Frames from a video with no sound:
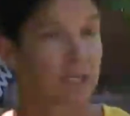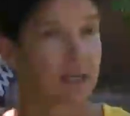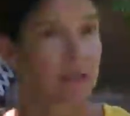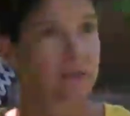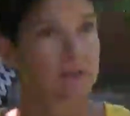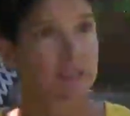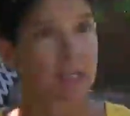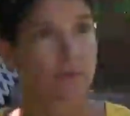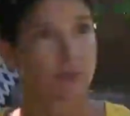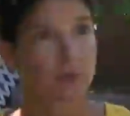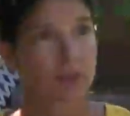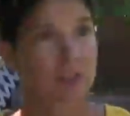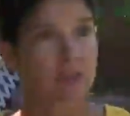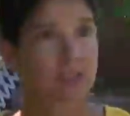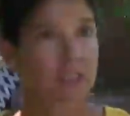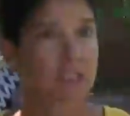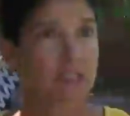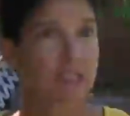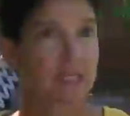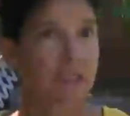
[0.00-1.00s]
Yeah,
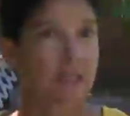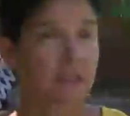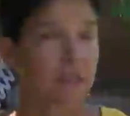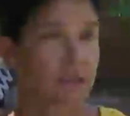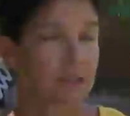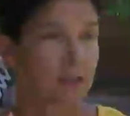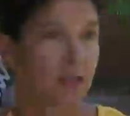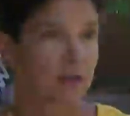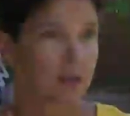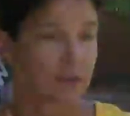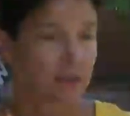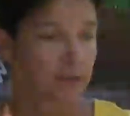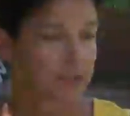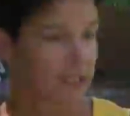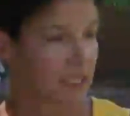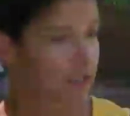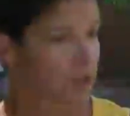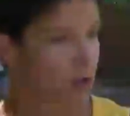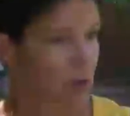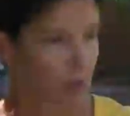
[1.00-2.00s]
definitely. And
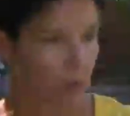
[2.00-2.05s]
again,